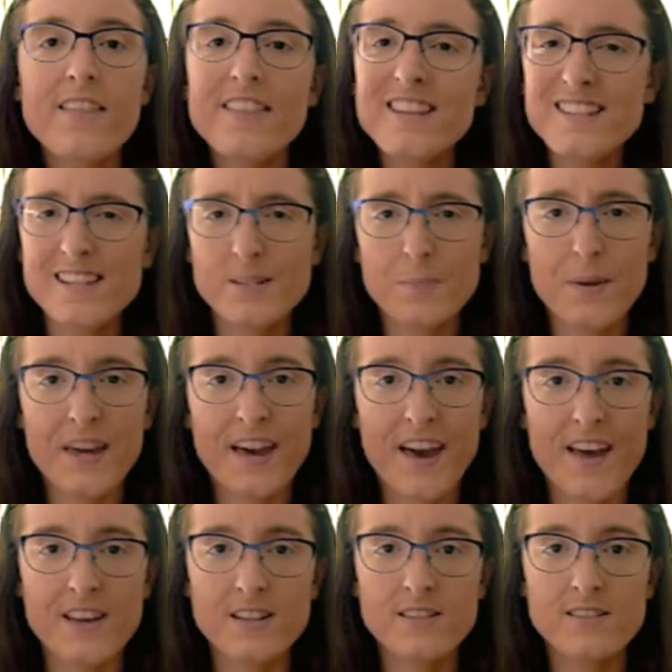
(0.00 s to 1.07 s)
This is
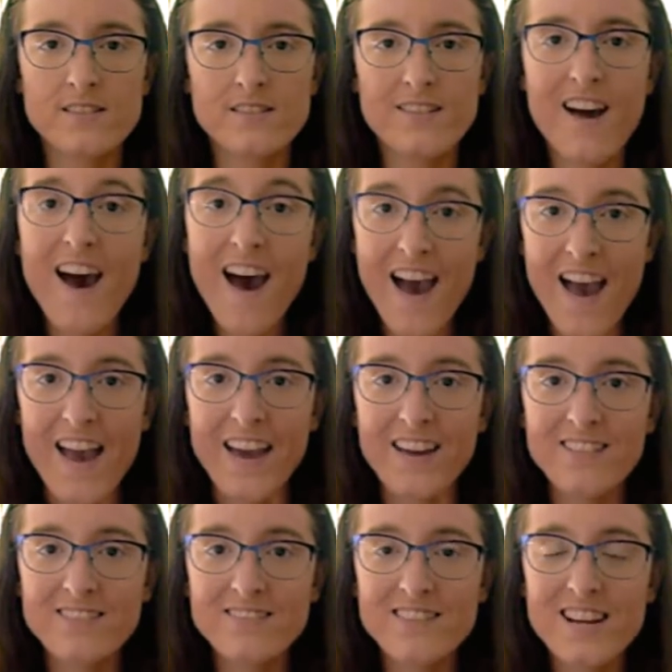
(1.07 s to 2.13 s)
because I